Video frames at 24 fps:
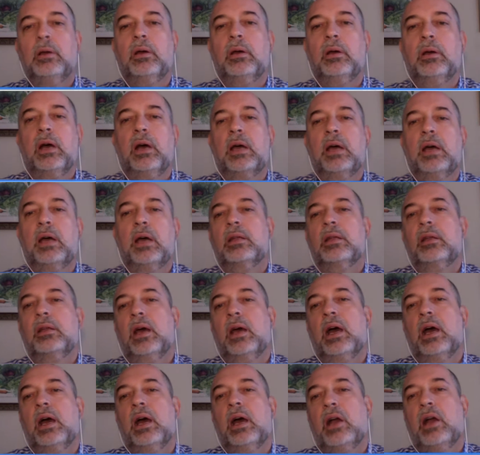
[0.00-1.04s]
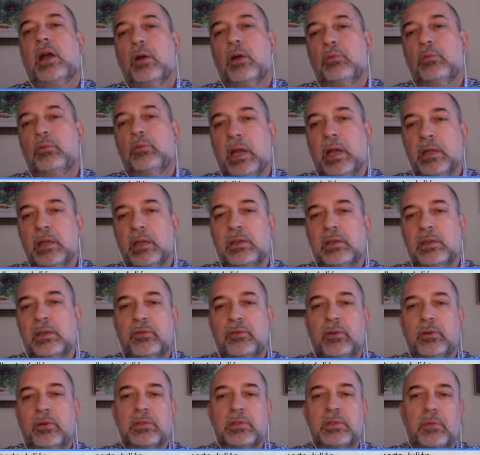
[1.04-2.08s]
as an account manager for
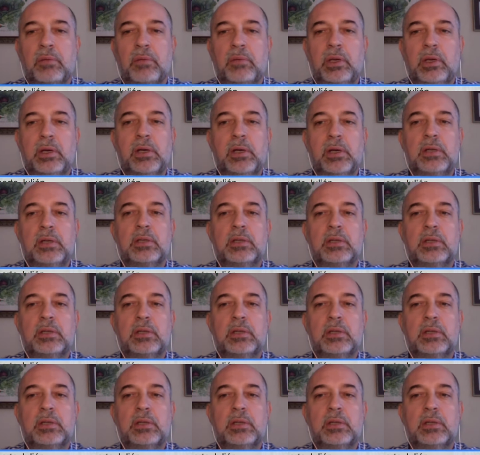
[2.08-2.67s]
some years,